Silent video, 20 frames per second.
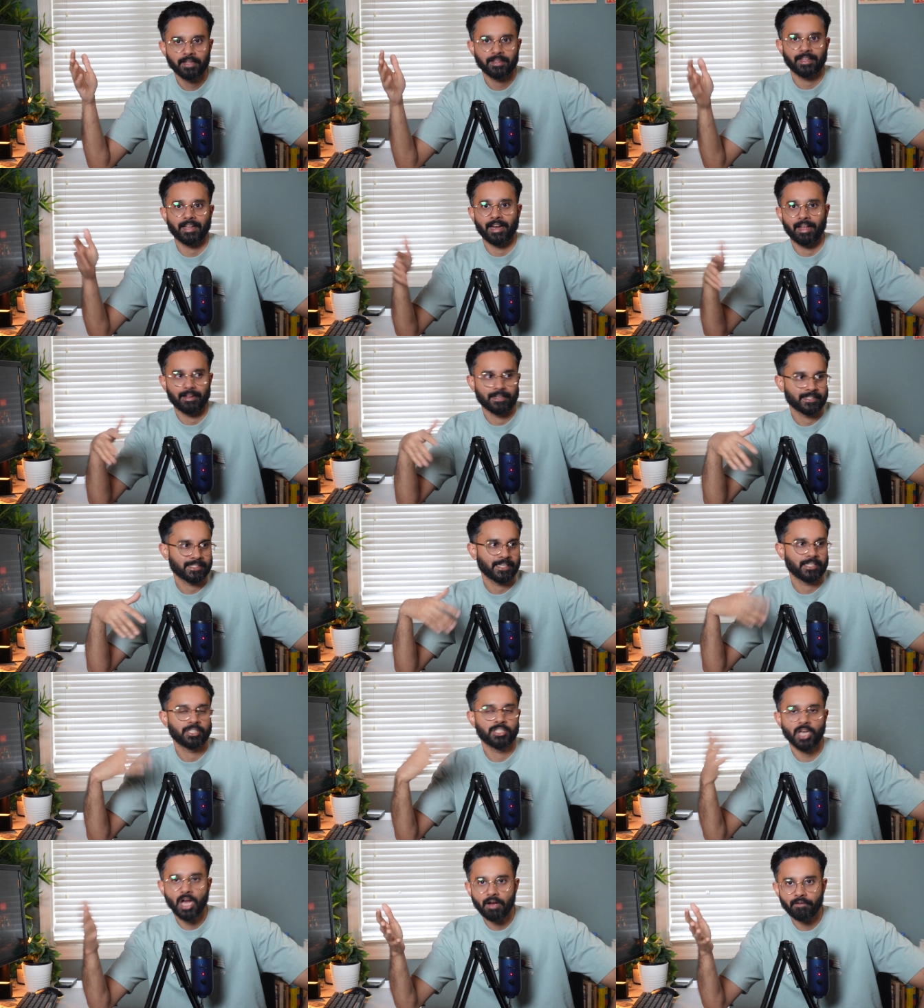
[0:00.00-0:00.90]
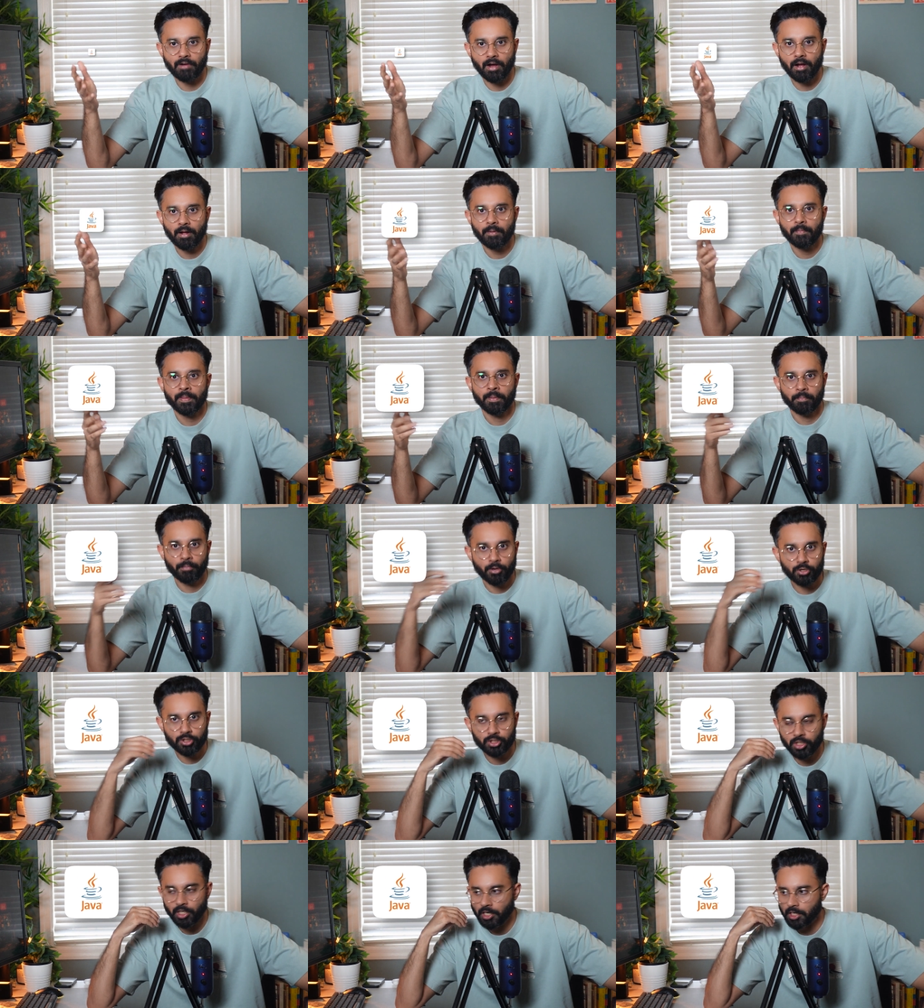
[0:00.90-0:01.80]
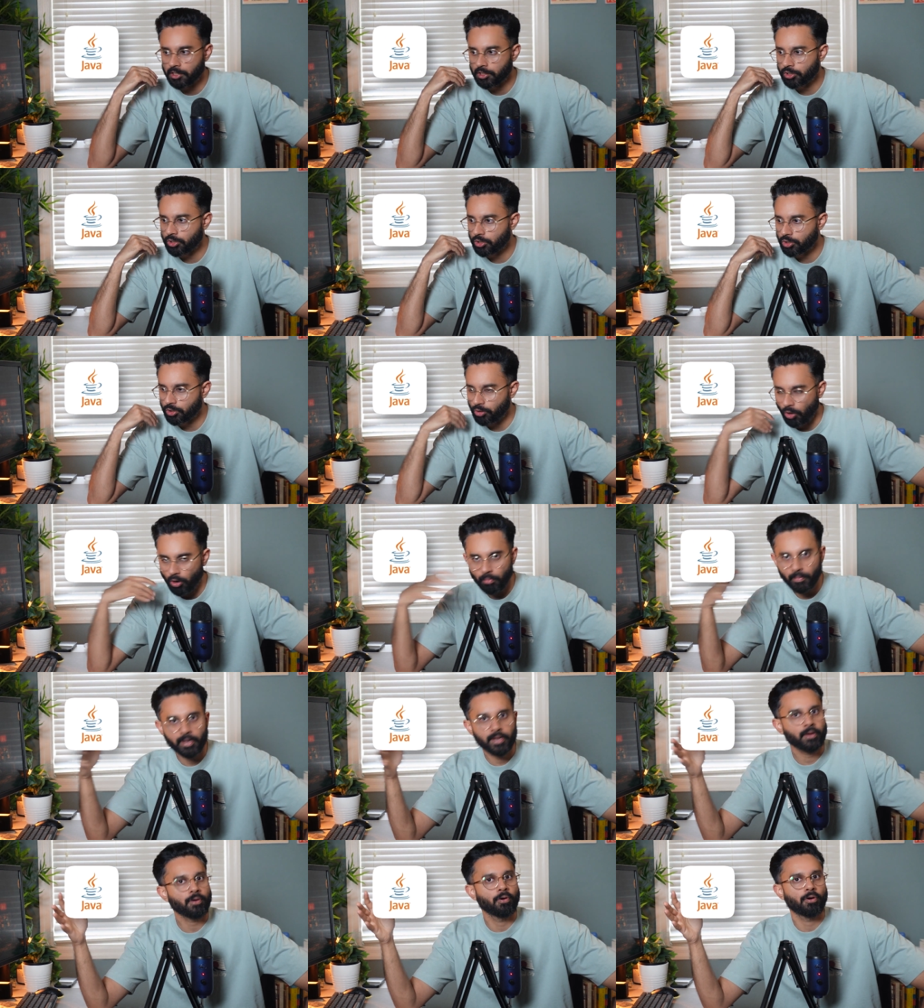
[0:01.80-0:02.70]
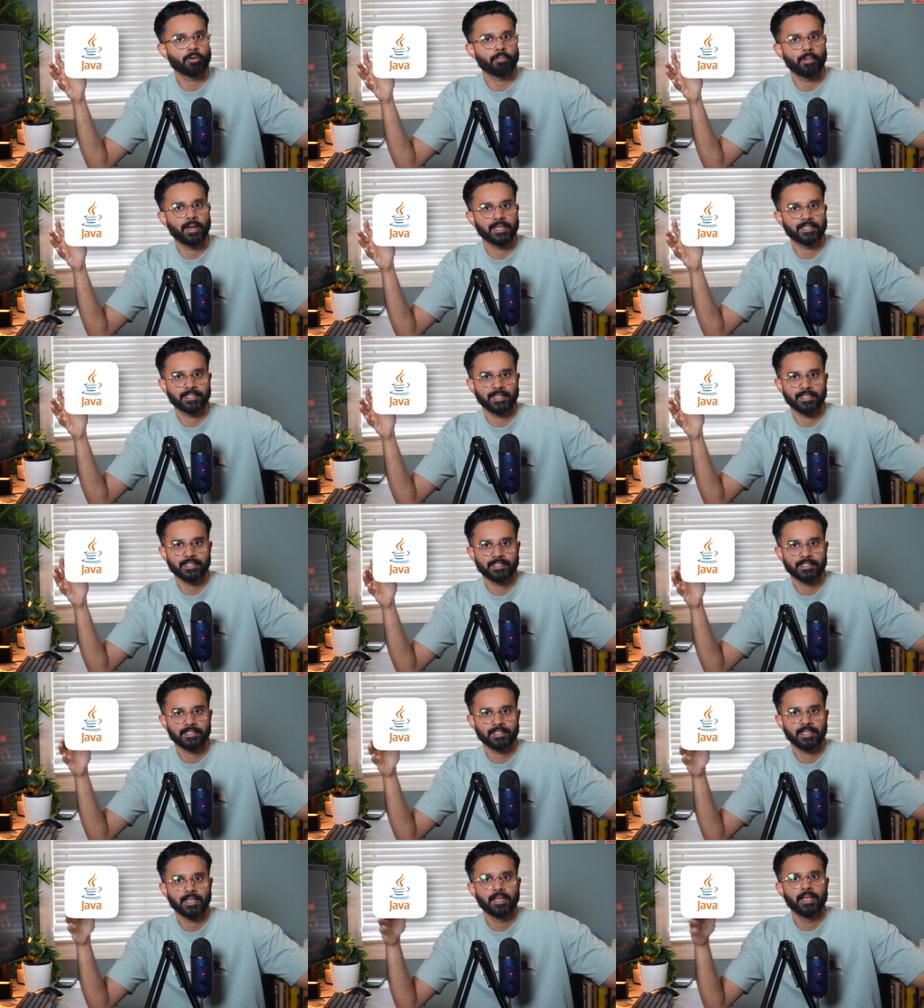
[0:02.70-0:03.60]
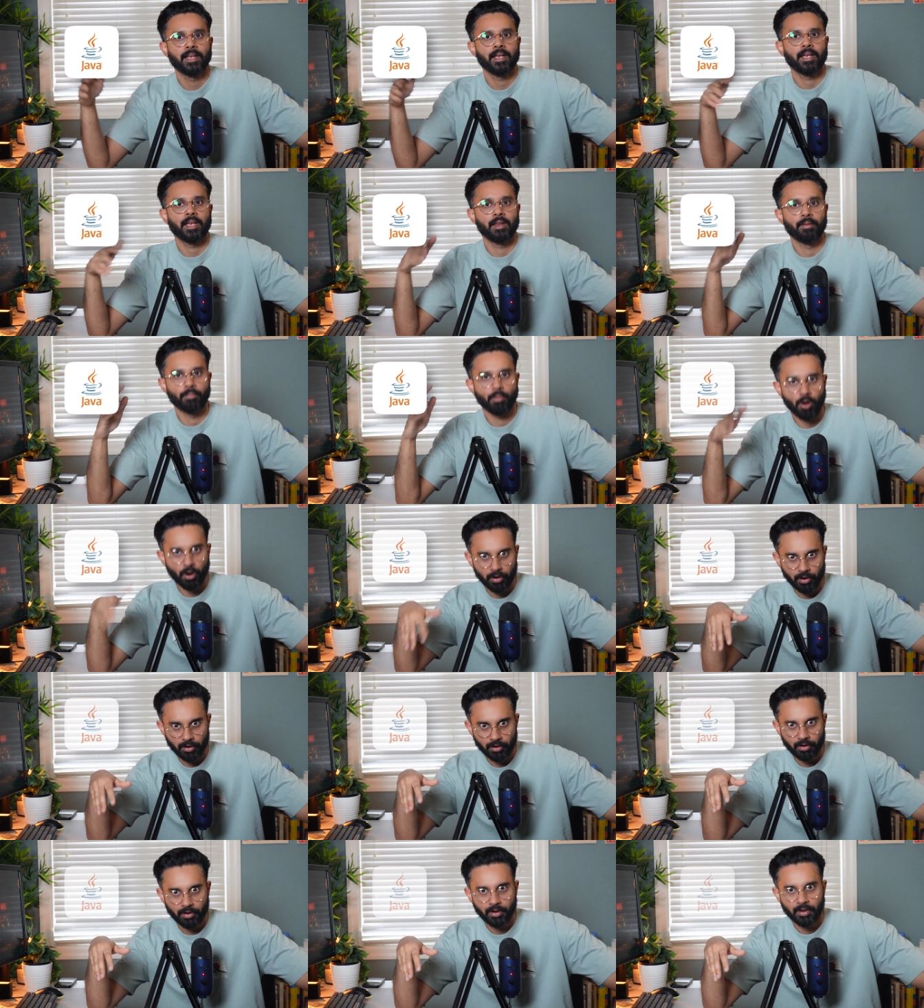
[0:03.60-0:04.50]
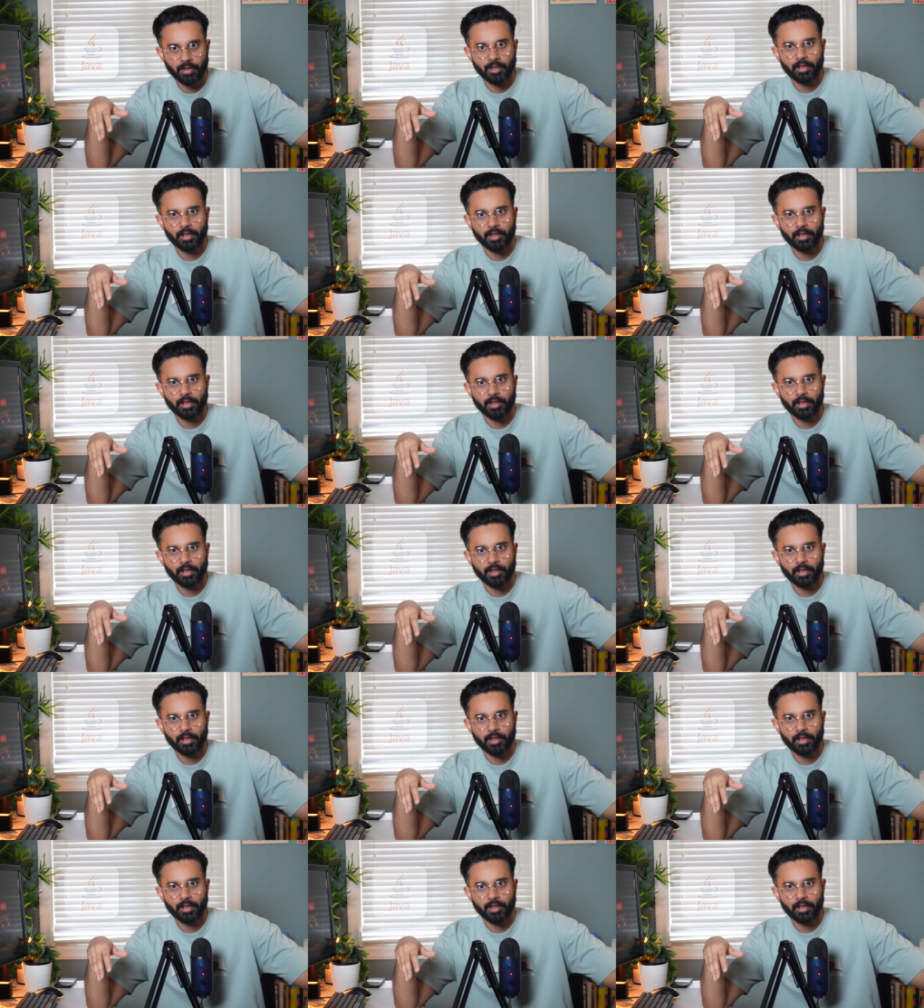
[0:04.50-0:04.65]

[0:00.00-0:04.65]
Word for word: Then I'll say Java because there are so many code bases in modern